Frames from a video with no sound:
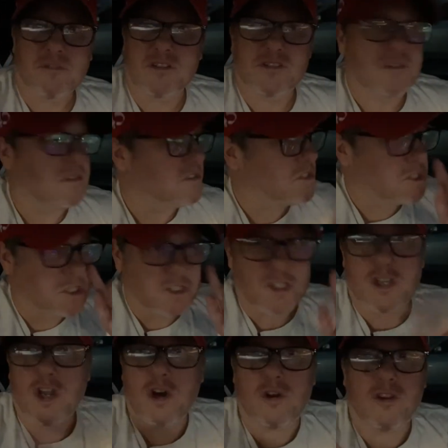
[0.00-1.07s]

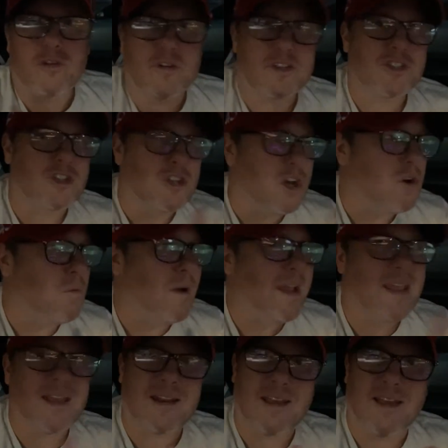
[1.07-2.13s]
There is no
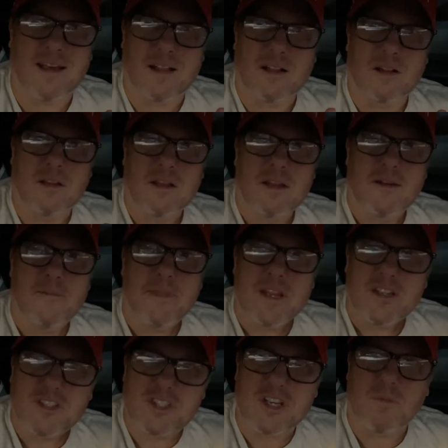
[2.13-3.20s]
way in hell
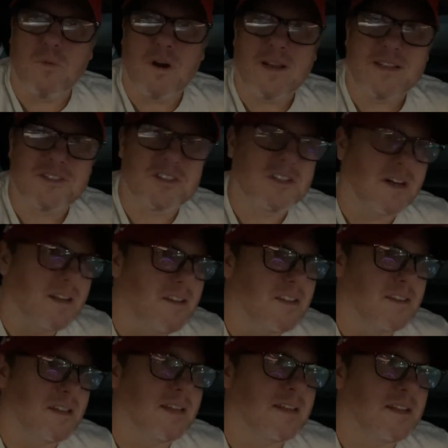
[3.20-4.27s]
someone has done the
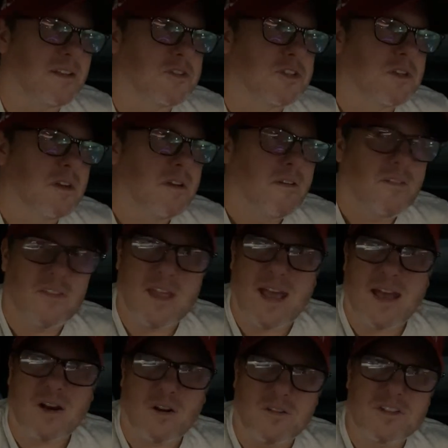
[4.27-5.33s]
things
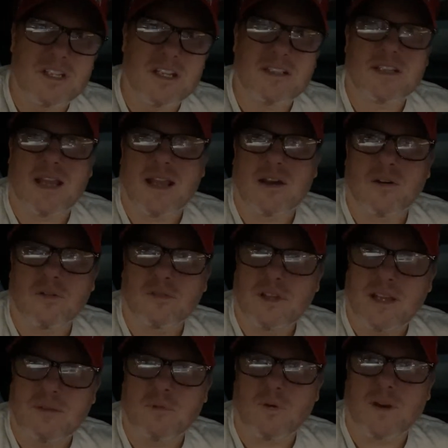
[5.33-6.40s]
that are detailed
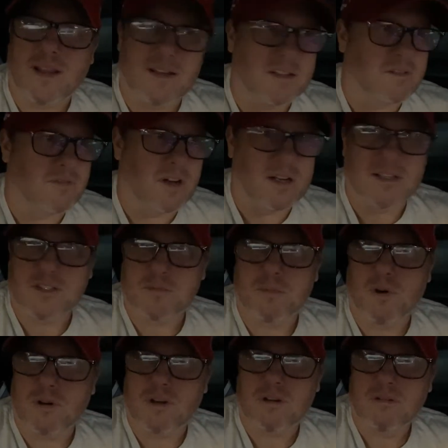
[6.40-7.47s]
in Miranda Devine's
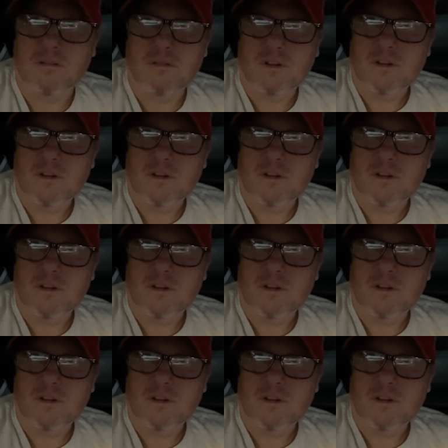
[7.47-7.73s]
book.